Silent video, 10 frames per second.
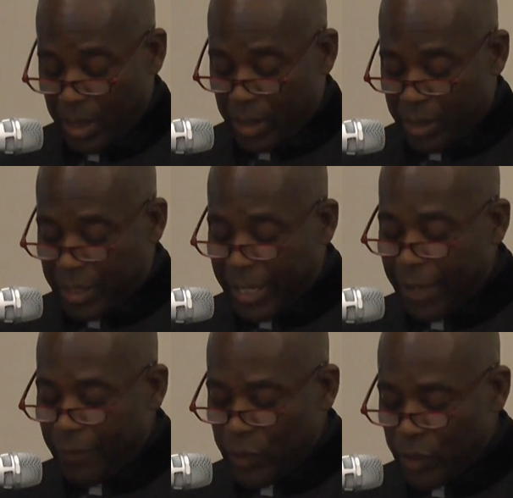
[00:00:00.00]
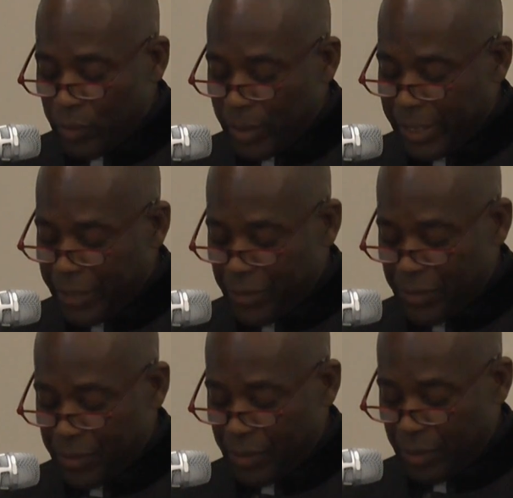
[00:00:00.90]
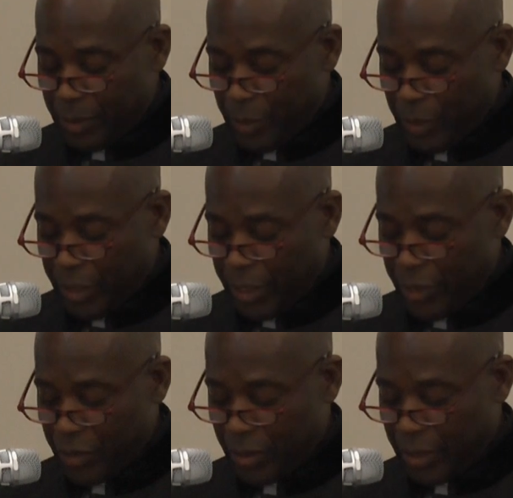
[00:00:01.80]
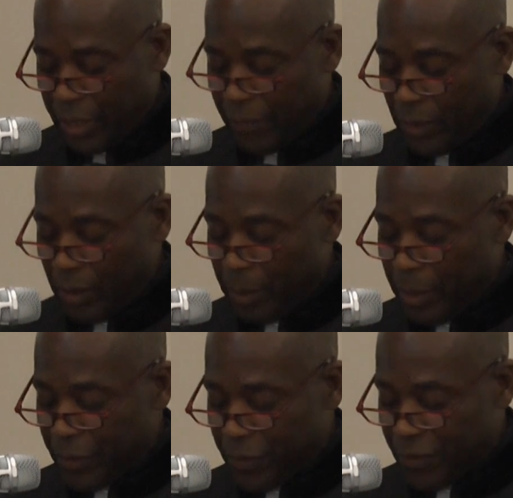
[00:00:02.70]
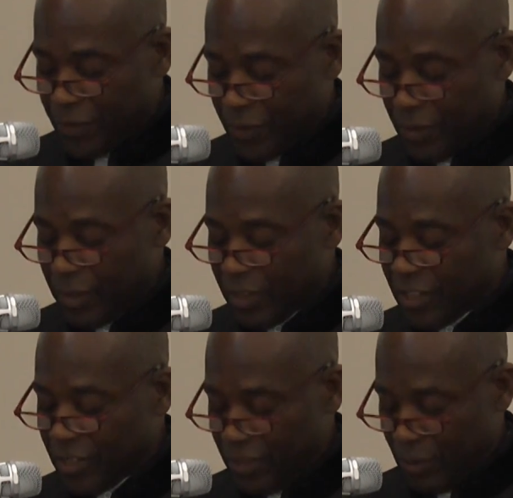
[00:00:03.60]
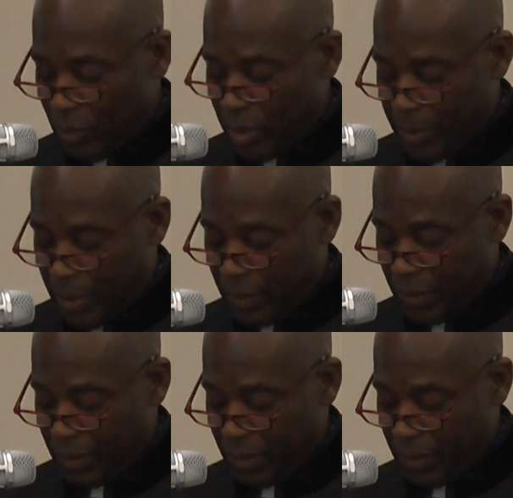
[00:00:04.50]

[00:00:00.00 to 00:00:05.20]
To have good relations and communication, even amongst disagreement,